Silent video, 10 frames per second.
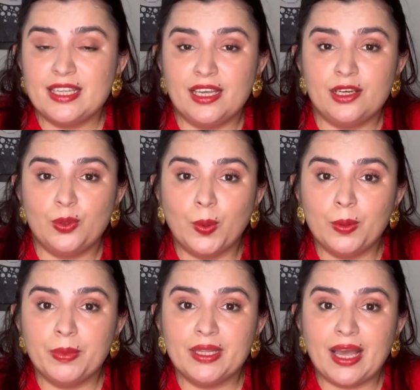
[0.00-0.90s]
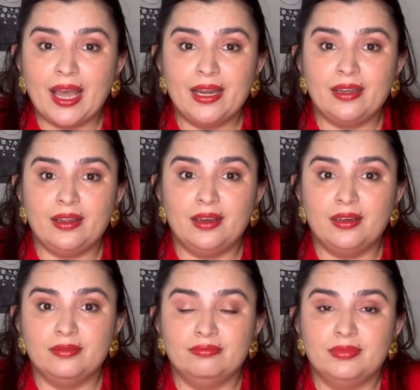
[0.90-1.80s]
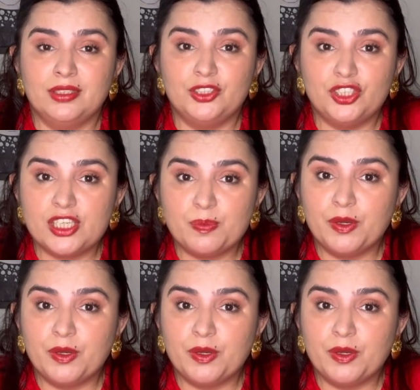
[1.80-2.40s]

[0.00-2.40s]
They told me that just